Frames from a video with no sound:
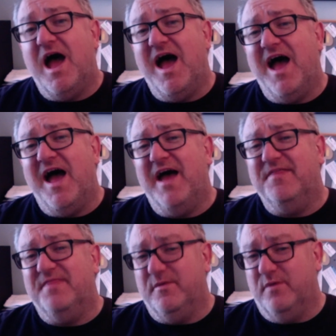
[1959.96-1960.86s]

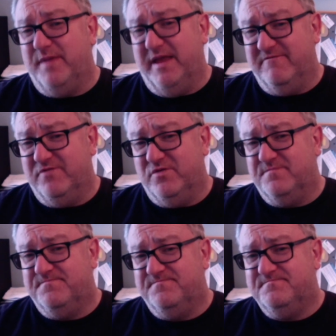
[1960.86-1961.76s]
And they were painful.
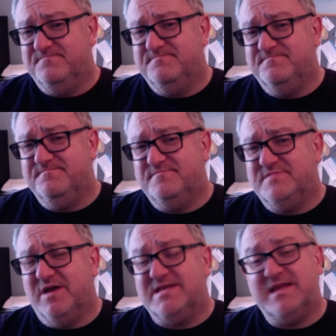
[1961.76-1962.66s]

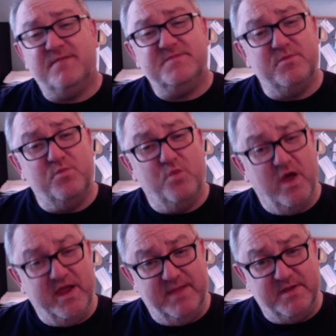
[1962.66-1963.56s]
So I set up some
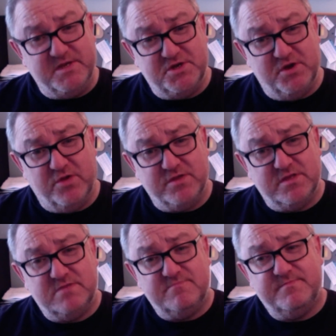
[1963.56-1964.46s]
white image
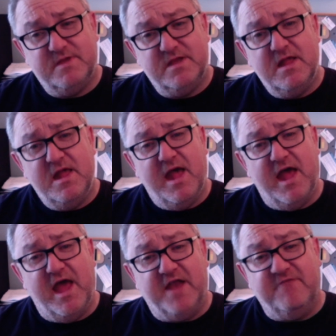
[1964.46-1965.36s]
shots
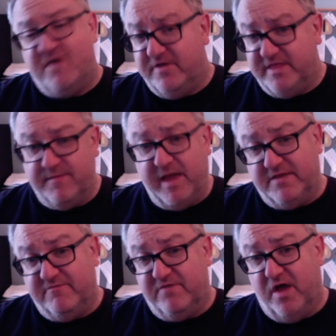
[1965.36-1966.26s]
and varied the amount
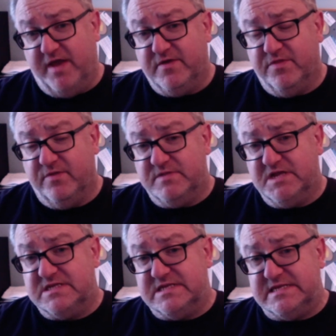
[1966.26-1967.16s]
of light on them
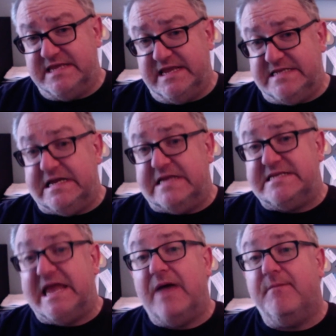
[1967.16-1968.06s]
just to see
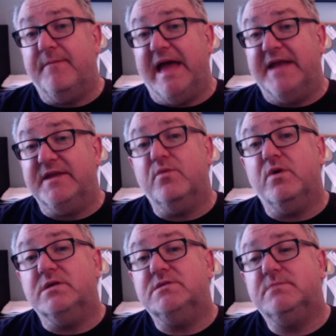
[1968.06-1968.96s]
just how bad it
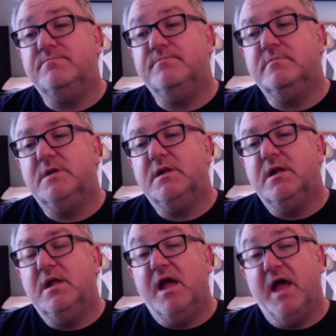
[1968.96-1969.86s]
was.
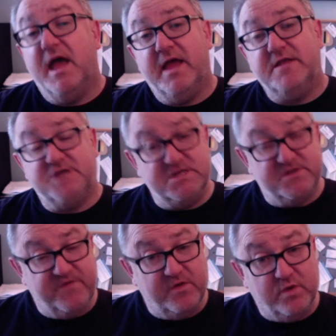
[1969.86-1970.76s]
And changed the
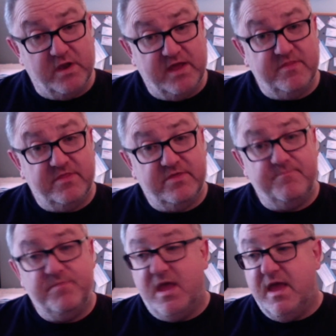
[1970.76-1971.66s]
focal length,
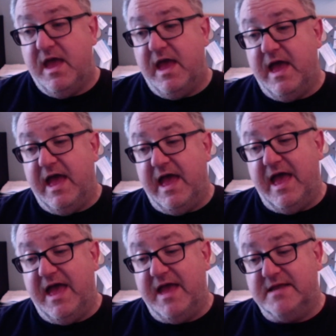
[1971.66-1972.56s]

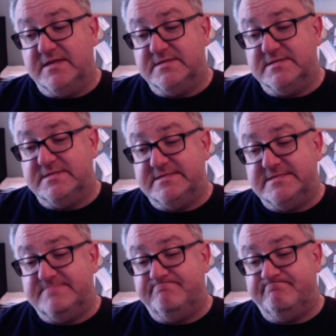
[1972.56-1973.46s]
and
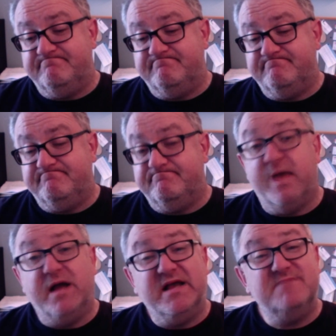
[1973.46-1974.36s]

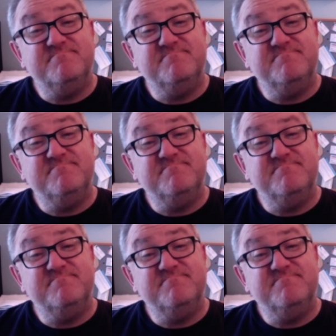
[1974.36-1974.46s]
bugger.